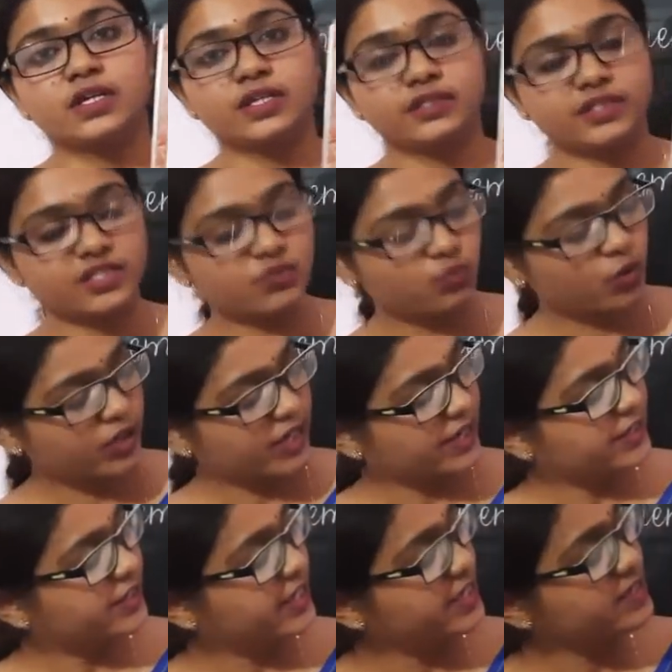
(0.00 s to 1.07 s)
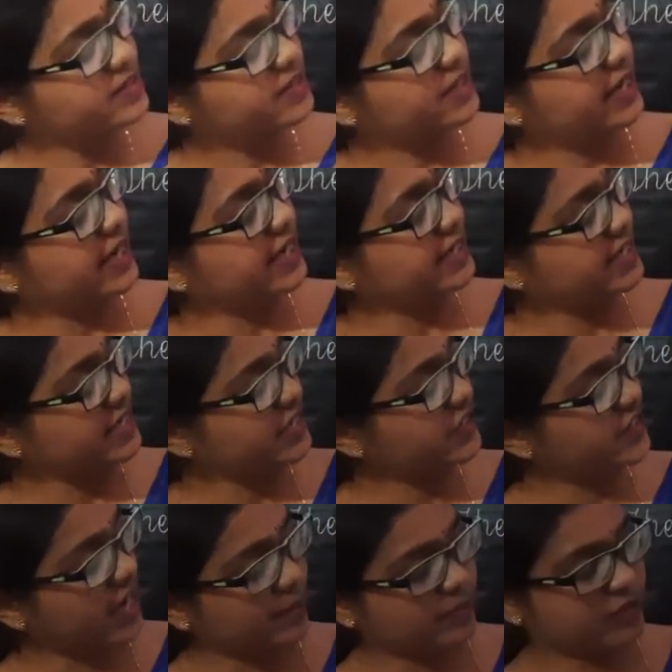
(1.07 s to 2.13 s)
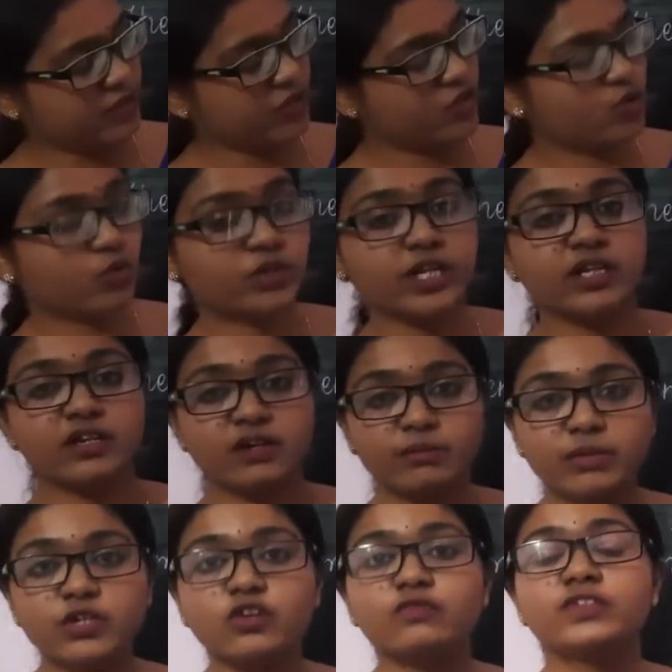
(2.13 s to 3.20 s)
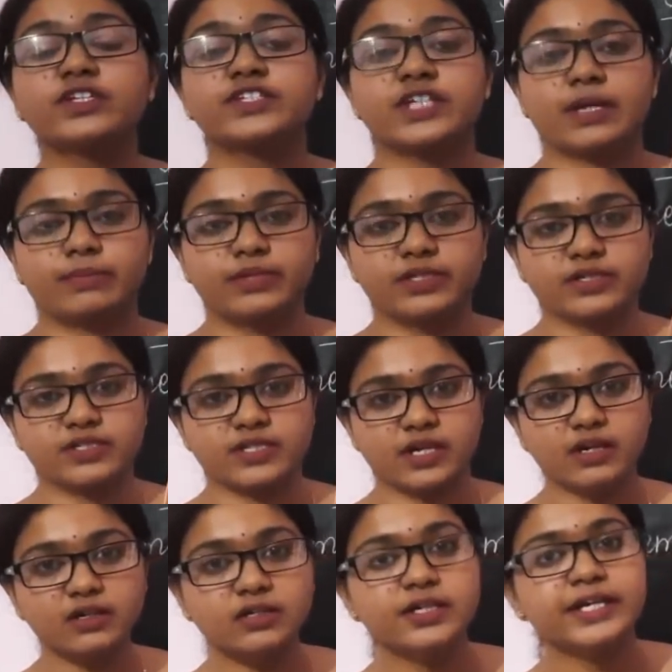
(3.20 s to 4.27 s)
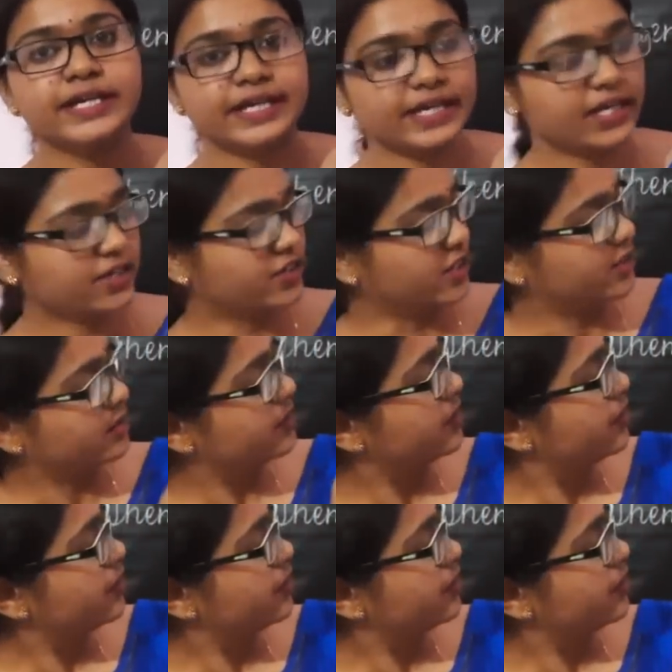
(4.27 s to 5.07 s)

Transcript: This book contains 18 chapters. Total number of the chapters are 18.